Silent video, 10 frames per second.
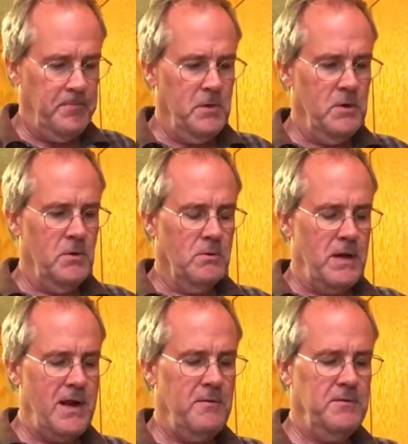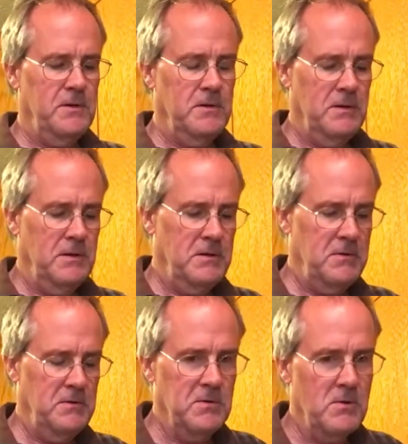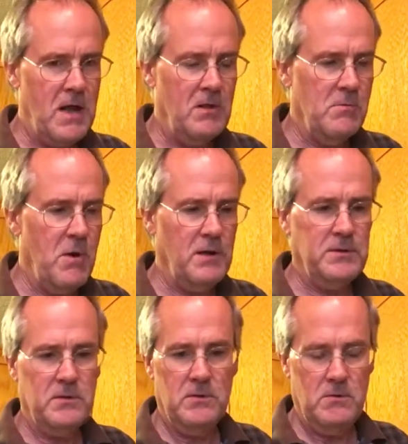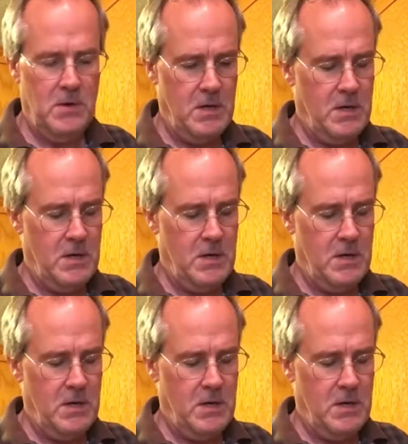you don't have to do aloe ball to do